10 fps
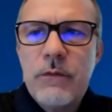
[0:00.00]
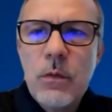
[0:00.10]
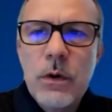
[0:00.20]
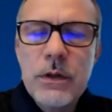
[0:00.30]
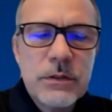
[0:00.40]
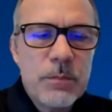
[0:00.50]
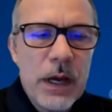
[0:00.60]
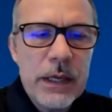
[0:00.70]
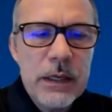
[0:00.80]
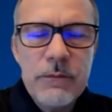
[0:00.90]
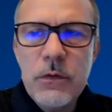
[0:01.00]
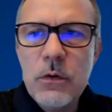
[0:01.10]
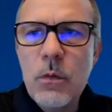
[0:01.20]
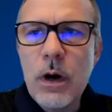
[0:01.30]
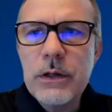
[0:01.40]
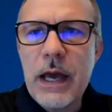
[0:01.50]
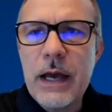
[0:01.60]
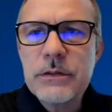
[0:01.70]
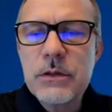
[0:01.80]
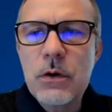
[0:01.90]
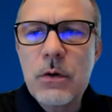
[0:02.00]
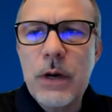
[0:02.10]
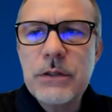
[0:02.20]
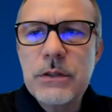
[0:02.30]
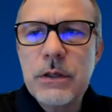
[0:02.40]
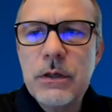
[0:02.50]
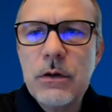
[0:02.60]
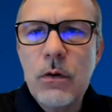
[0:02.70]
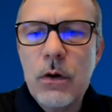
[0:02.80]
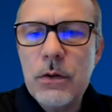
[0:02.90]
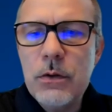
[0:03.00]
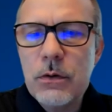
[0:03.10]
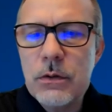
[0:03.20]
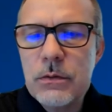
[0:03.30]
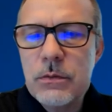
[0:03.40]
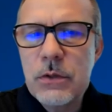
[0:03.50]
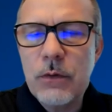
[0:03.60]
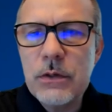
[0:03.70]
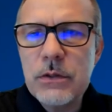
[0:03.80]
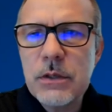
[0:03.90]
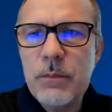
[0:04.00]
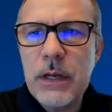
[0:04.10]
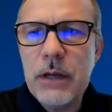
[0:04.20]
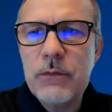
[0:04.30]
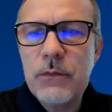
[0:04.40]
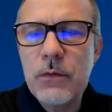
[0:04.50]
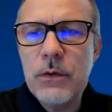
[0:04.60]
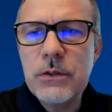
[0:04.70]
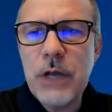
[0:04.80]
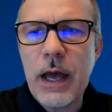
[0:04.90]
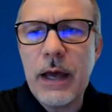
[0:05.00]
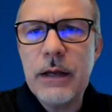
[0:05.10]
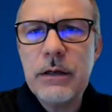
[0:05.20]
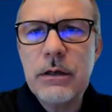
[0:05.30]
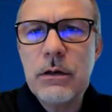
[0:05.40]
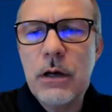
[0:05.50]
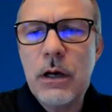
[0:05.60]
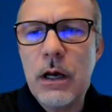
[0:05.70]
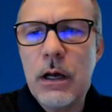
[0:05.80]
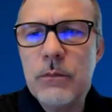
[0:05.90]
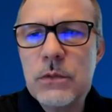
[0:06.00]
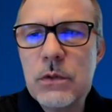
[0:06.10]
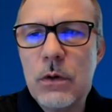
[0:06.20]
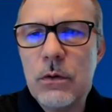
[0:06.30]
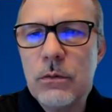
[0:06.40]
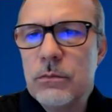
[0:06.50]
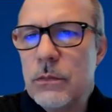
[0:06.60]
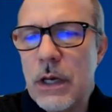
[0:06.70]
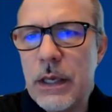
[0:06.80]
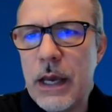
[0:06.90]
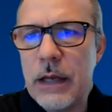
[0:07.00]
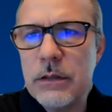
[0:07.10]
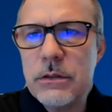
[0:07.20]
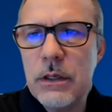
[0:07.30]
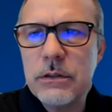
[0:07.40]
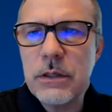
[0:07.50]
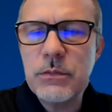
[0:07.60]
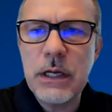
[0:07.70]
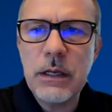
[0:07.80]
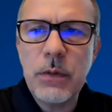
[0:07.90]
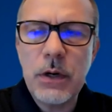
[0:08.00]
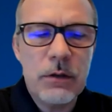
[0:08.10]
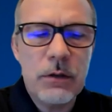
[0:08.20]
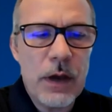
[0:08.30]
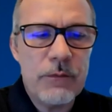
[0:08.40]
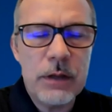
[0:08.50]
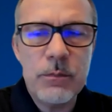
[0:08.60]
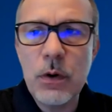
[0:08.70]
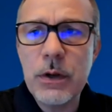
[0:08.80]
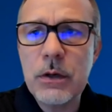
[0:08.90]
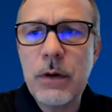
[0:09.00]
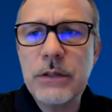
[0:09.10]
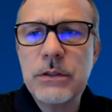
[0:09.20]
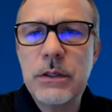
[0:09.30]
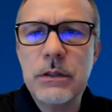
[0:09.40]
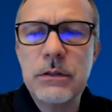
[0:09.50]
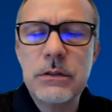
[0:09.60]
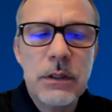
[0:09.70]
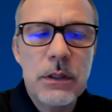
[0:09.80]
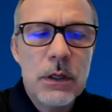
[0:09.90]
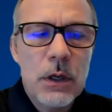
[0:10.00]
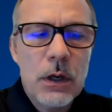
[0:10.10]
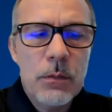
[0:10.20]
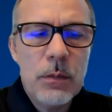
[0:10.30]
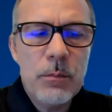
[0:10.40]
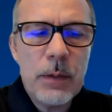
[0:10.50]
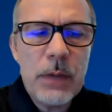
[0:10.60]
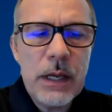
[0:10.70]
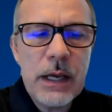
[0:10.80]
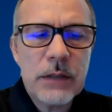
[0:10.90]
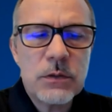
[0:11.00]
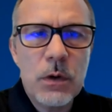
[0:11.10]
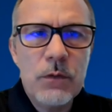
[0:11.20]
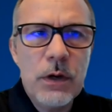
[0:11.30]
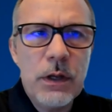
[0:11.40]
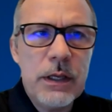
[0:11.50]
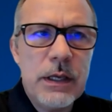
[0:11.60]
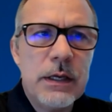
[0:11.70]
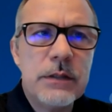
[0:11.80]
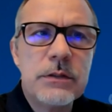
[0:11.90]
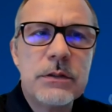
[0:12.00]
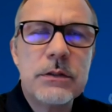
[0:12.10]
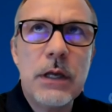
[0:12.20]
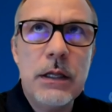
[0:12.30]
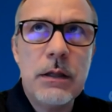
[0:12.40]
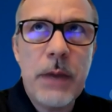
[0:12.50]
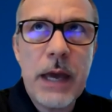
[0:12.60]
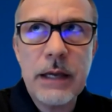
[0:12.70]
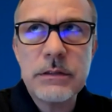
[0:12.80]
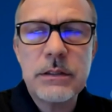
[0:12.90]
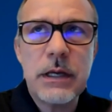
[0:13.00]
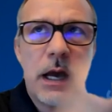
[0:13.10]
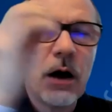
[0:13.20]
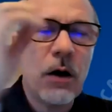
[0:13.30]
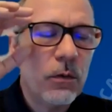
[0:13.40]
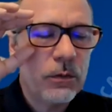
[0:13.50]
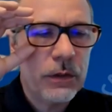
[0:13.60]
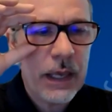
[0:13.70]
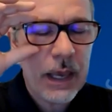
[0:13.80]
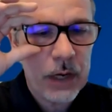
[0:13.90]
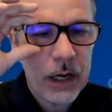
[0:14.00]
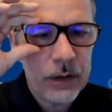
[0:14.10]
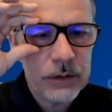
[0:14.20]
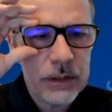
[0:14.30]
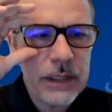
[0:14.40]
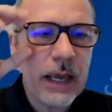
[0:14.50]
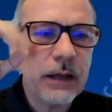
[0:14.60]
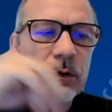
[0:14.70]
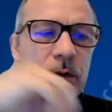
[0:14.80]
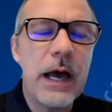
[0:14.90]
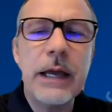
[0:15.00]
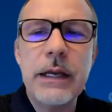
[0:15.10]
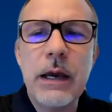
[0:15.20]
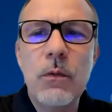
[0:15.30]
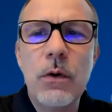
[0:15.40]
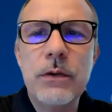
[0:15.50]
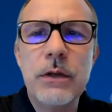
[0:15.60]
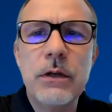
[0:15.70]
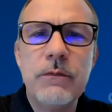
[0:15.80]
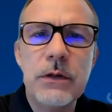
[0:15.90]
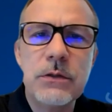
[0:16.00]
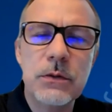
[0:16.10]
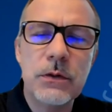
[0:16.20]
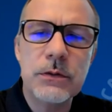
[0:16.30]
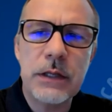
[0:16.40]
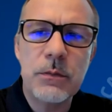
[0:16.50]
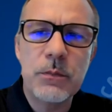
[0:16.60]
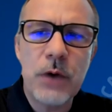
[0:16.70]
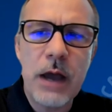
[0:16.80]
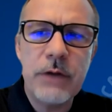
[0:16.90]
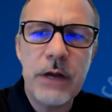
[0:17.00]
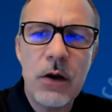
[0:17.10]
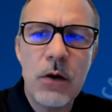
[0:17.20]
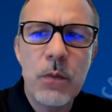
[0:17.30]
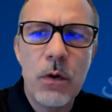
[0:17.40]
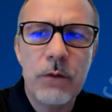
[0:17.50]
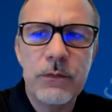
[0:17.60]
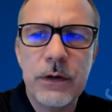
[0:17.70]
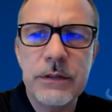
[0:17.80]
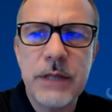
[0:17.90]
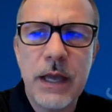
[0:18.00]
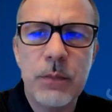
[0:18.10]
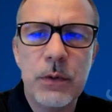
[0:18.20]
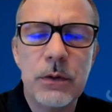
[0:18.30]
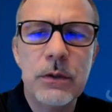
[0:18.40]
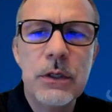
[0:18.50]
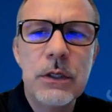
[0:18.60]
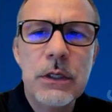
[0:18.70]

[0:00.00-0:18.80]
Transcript: everyone's mic if you want to ask a question, or you could certainly submit it through the chat. Um, so again, it's, it's up to anybody if you have any burning questions. My next one really is, in the past, how the Cayman Islands has handled high net worth individuals at the private airport, for example.